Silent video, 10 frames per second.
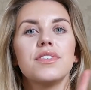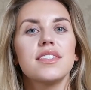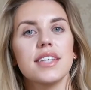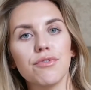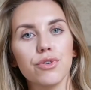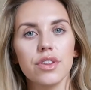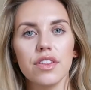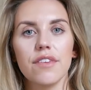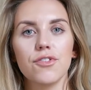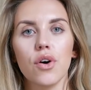several
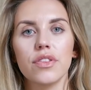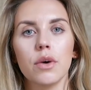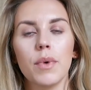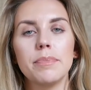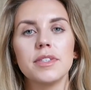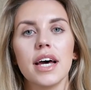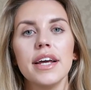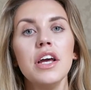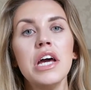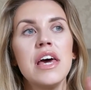that they've got on their
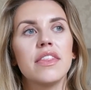website.